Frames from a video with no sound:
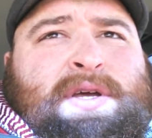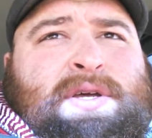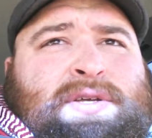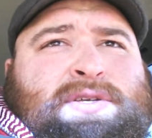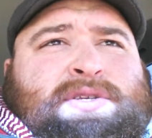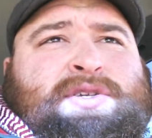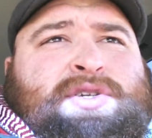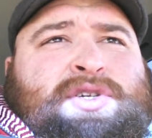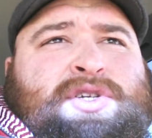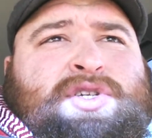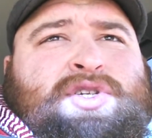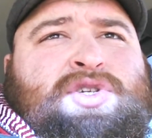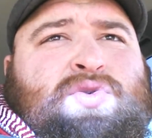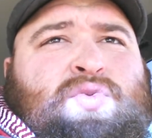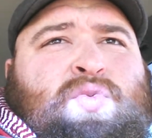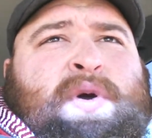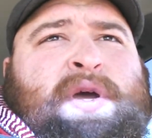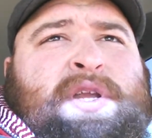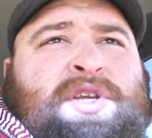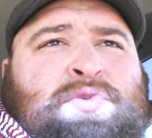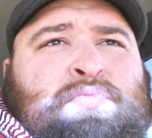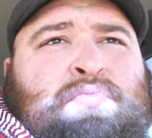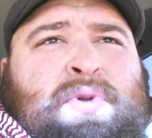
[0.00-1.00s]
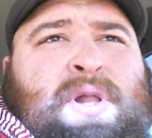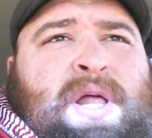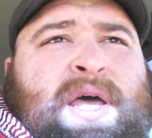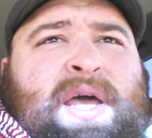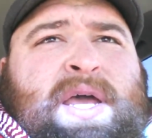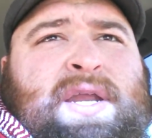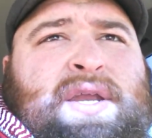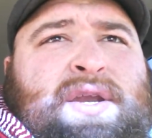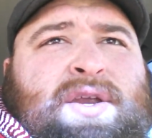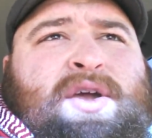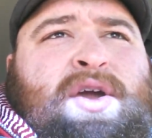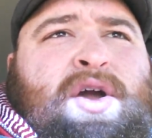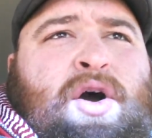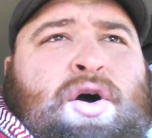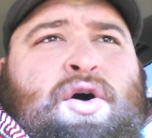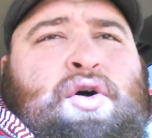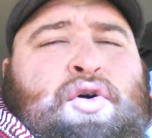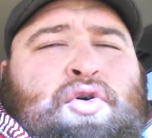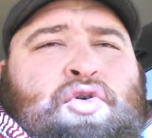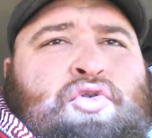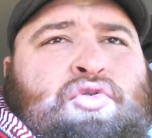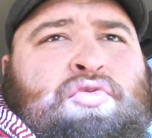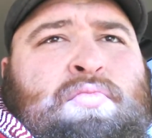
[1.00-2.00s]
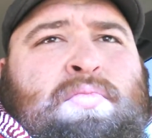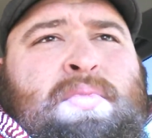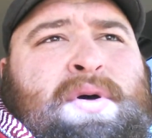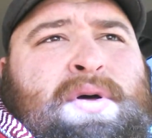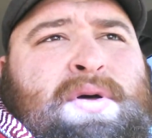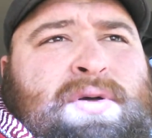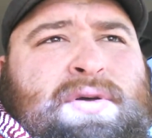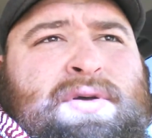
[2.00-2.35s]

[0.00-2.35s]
switchblade comb,